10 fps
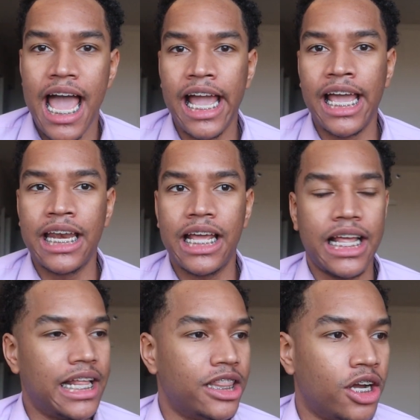And
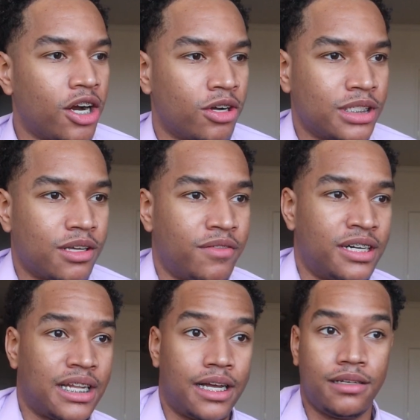the girls is over
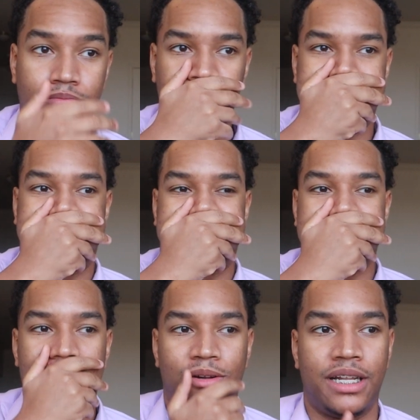there like,
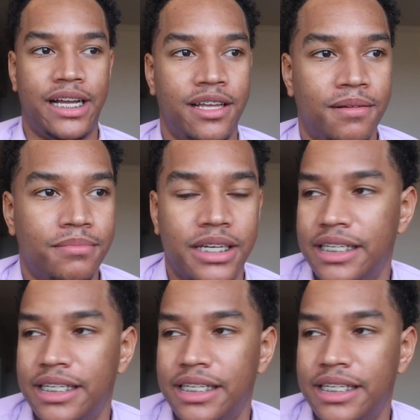I don't like him.